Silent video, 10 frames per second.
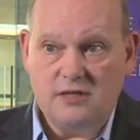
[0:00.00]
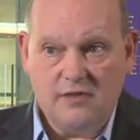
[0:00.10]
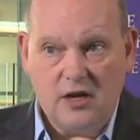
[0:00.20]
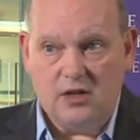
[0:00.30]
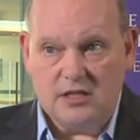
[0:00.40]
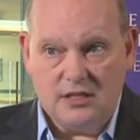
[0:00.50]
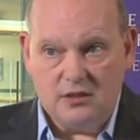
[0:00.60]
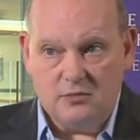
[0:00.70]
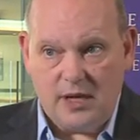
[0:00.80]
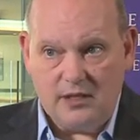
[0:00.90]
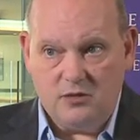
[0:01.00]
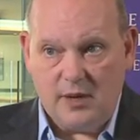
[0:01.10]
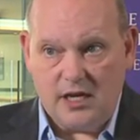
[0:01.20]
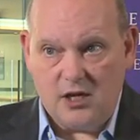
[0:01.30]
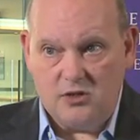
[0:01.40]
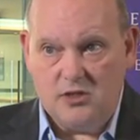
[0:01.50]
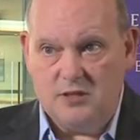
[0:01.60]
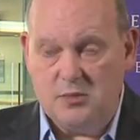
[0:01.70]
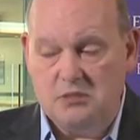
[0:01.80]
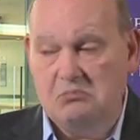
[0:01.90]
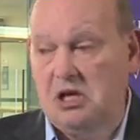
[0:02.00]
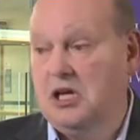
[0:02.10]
It varies little by countries, but